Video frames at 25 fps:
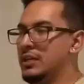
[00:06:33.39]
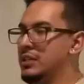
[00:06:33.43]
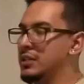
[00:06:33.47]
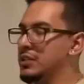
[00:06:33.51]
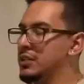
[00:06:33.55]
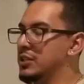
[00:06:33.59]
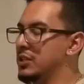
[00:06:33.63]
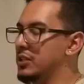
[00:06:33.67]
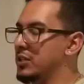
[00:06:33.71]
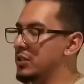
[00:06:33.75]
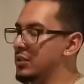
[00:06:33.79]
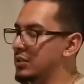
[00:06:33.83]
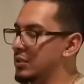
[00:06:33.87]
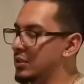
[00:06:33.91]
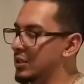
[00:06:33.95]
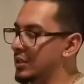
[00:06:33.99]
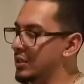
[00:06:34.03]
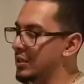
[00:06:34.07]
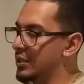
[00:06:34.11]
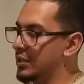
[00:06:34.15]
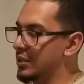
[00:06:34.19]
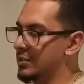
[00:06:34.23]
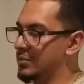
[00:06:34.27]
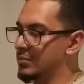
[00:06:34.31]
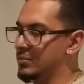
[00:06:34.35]
your
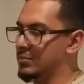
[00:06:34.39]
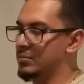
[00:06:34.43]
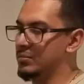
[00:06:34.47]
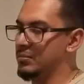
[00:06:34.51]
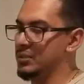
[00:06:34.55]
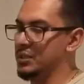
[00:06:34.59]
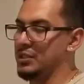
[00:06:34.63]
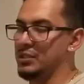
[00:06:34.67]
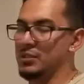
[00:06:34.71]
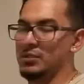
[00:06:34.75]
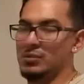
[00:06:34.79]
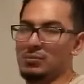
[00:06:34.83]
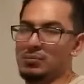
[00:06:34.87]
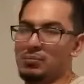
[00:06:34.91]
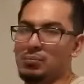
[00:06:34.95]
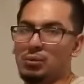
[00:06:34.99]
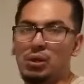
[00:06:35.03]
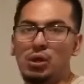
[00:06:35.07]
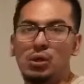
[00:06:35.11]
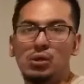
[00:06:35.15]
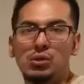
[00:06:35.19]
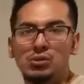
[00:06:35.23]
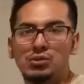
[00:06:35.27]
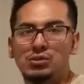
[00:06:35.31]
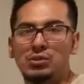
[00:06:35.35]
you know,
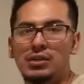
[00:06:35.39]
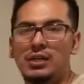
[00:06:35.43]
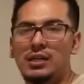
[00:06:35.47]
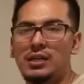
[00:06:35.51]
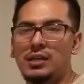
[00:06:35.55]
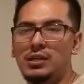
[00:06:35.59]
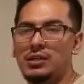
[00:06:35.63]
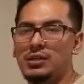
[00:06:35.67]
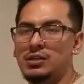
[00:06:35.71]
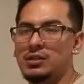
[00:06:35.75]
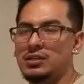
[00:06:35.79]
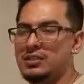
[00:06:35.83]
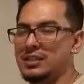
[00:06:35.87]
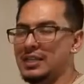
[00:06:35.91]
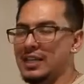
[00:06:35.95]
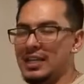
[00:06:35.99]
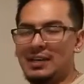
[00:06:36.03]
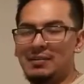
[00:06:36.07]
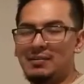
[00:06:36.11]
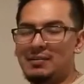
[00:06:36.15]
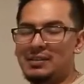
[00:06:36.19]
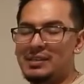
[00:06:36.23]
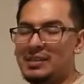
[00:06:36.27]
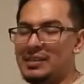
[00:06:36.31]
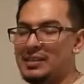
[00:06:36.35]
blow dryers,
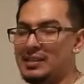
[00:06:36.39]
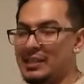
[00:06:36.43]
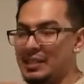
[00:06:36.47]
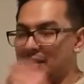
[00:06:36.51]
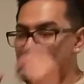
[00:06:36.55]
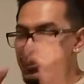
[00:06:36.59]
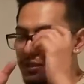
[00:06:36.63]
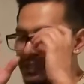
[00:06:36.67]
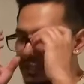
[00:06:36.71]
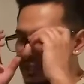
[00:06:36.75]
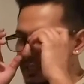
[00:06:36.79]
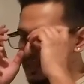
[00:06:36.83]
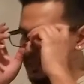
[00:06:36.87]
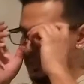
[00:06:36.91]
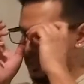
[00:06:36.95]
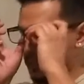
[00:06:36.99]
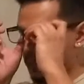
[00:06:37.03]
everything that you connect